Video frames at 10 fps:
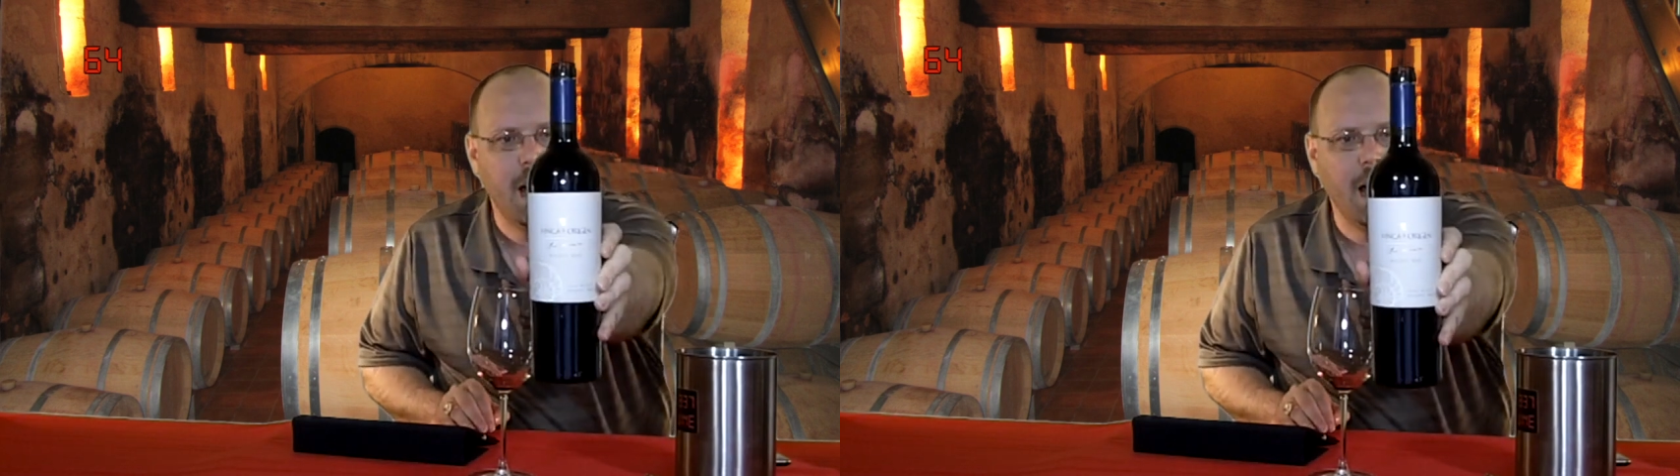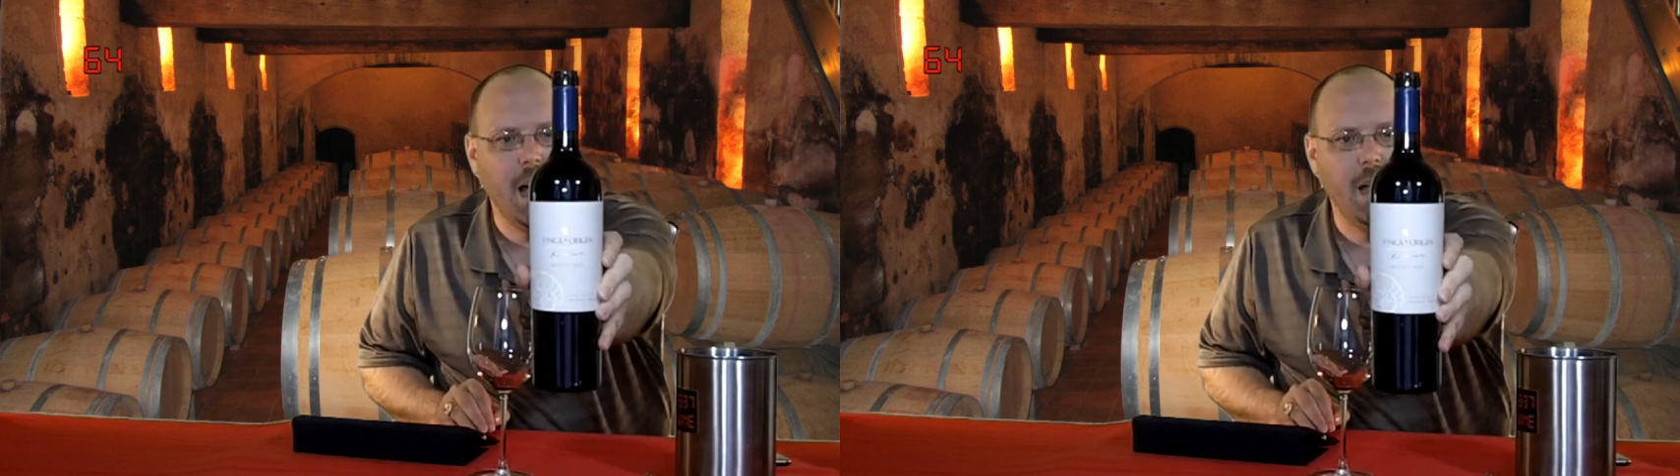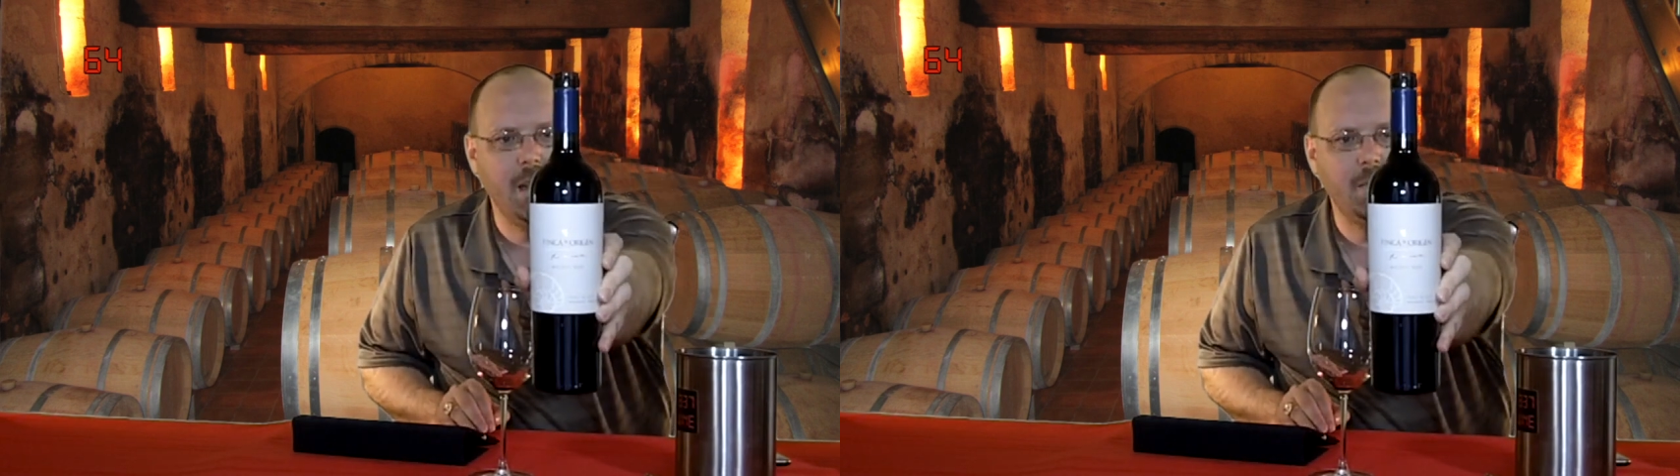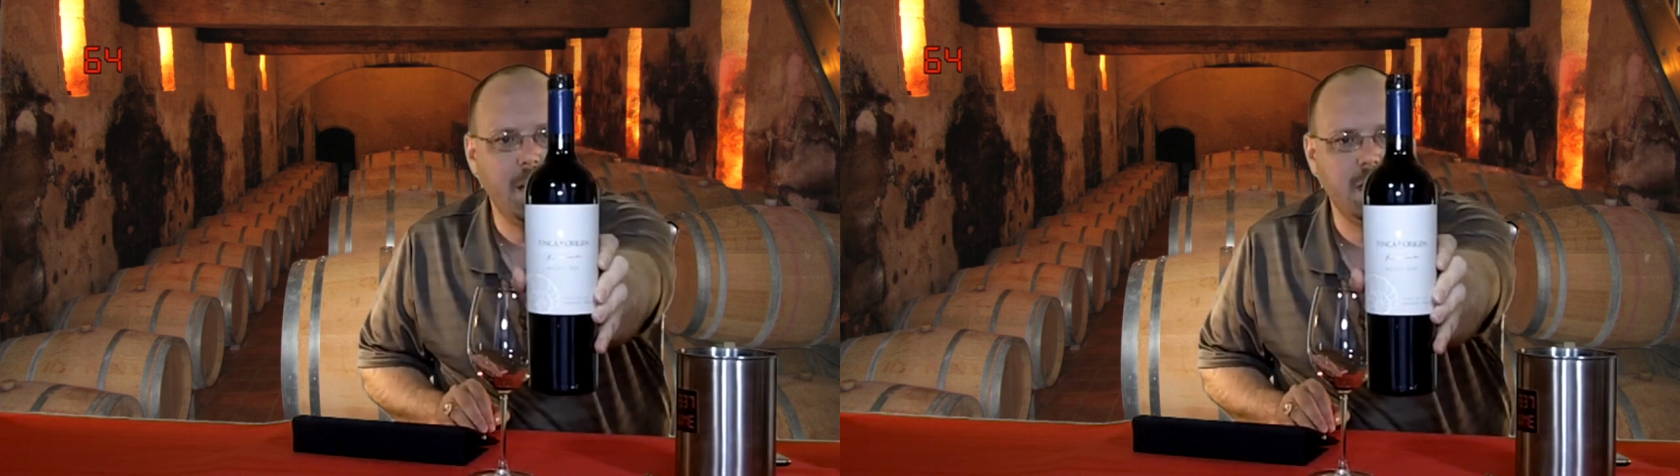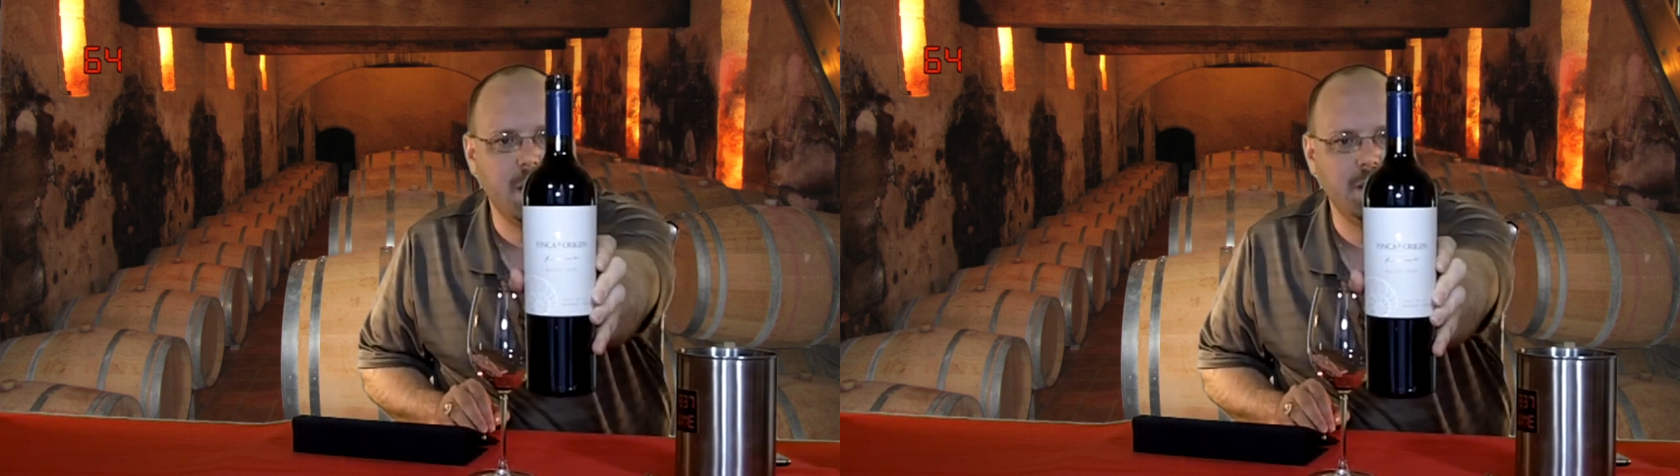uh,
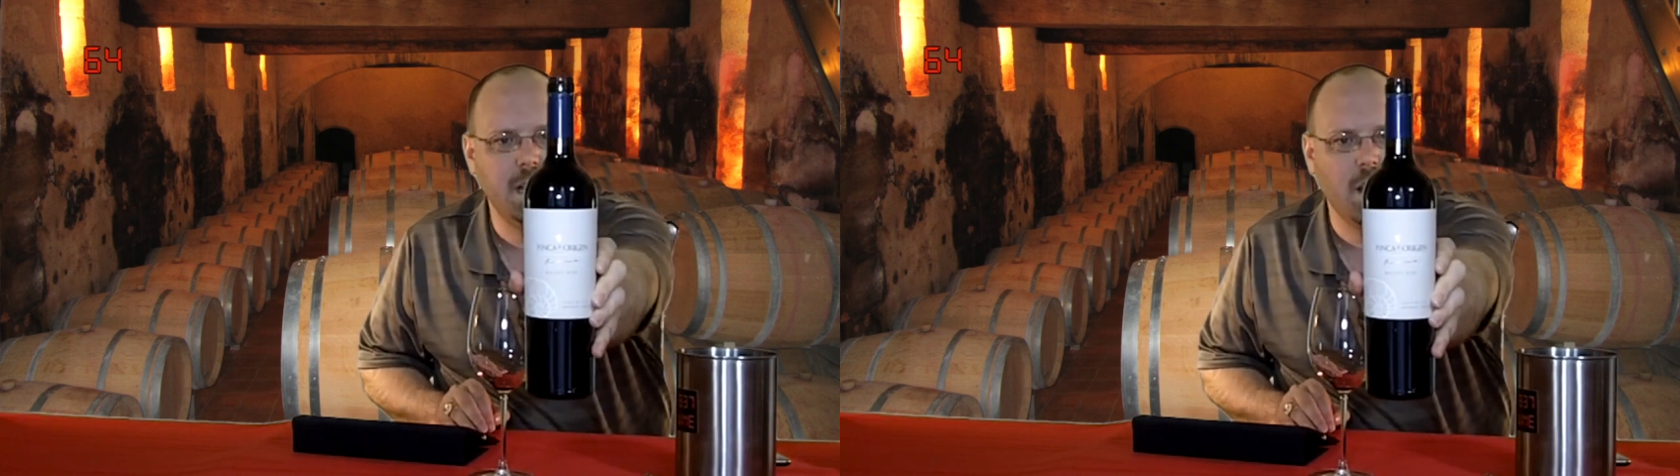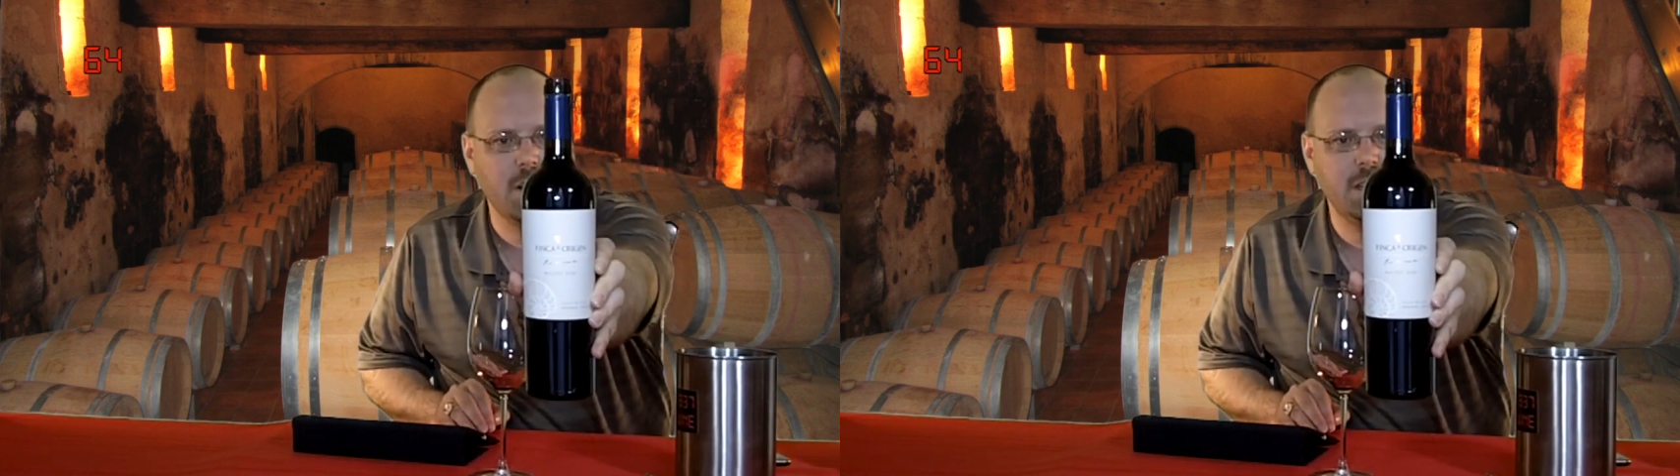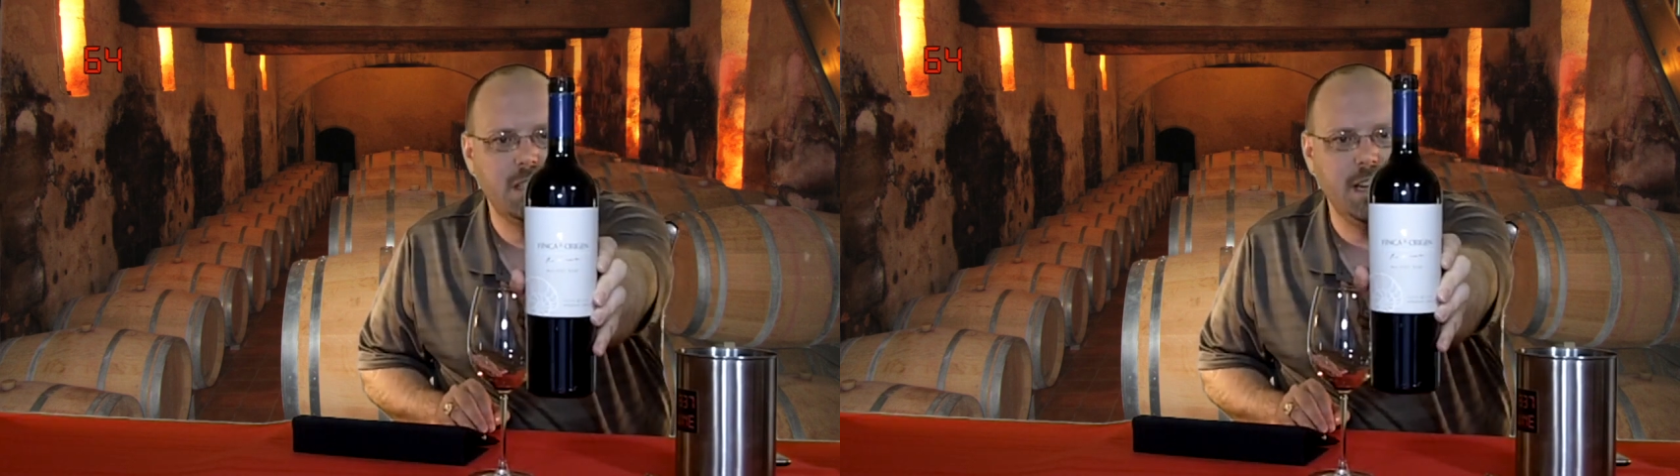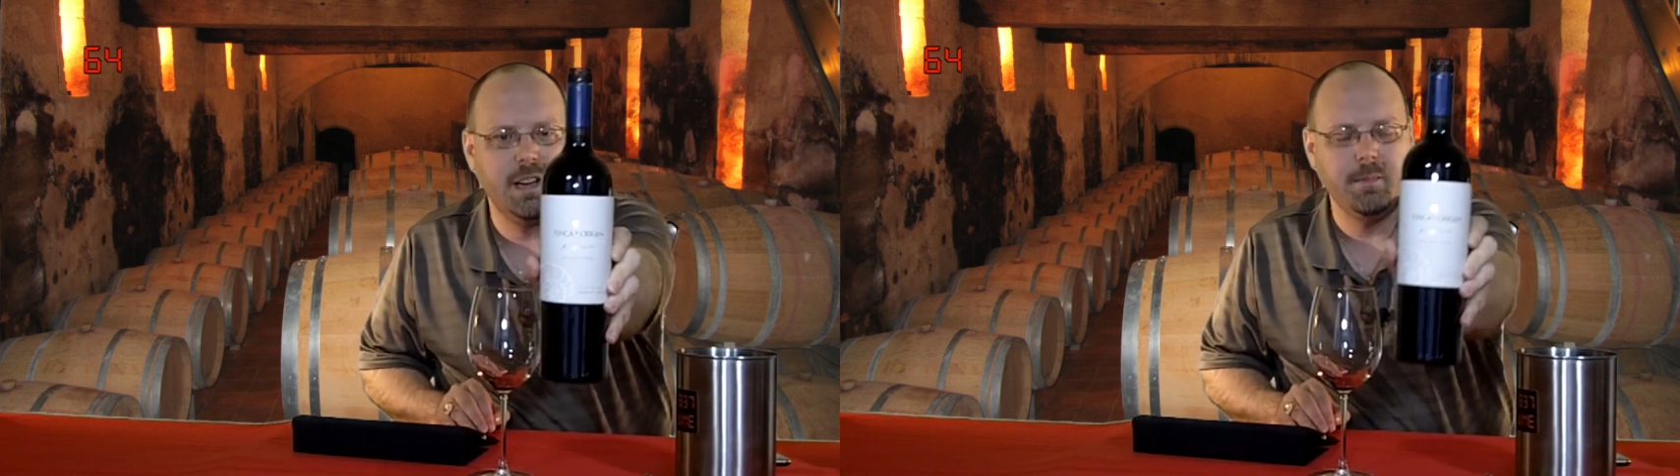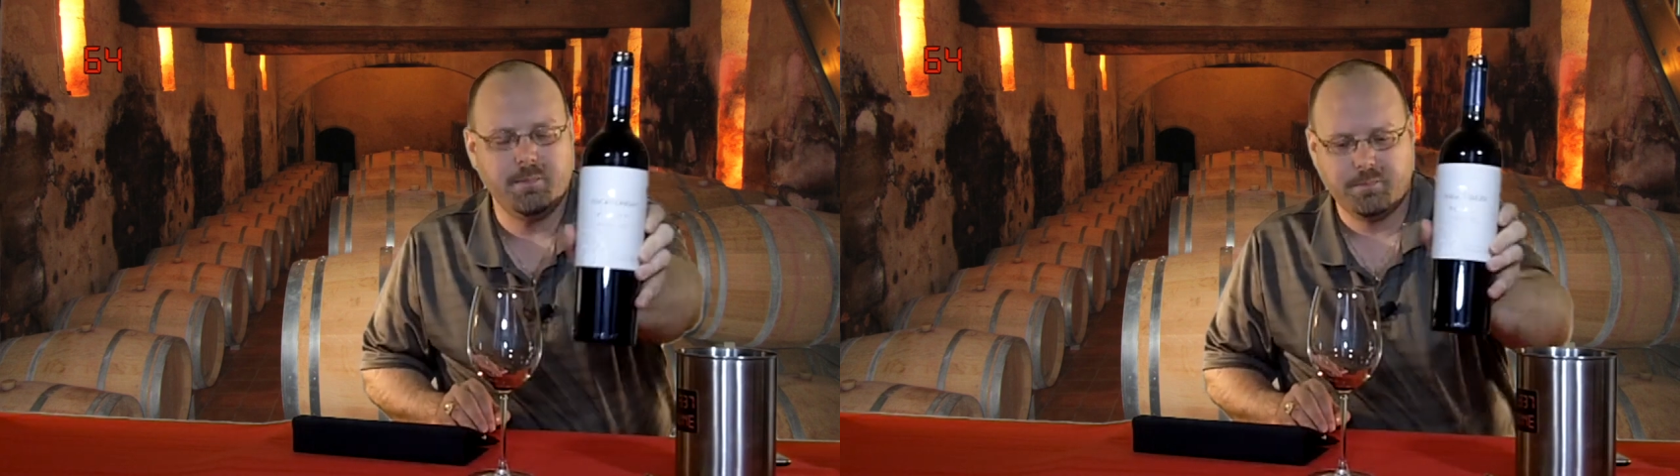in Mendoza,
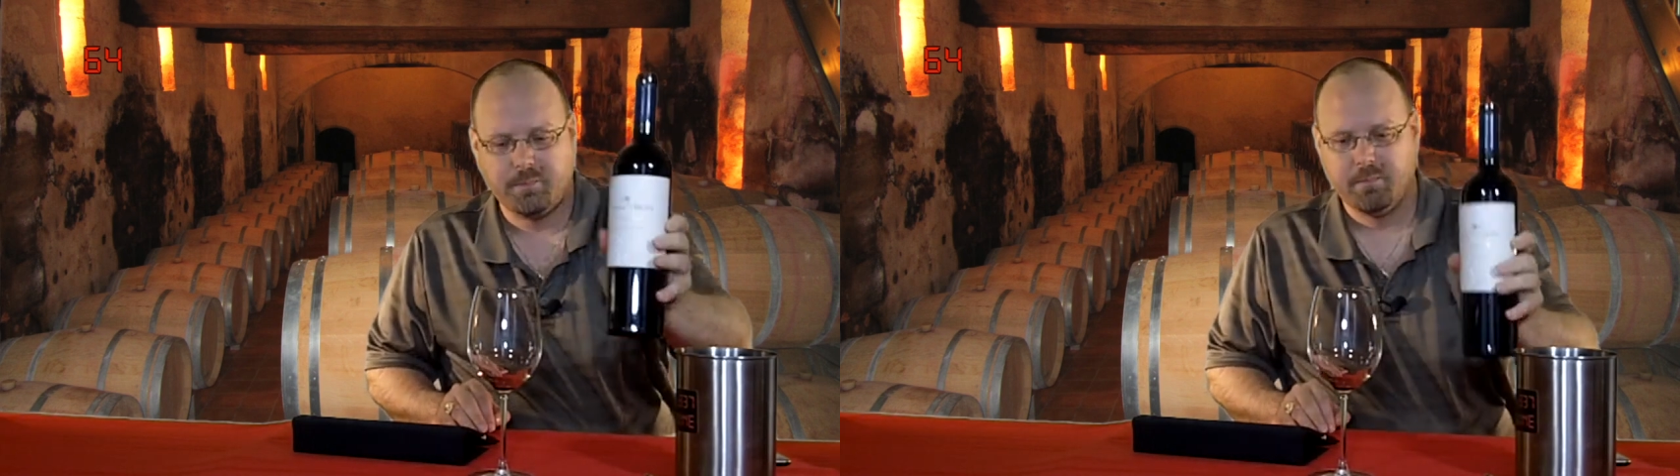Argentina.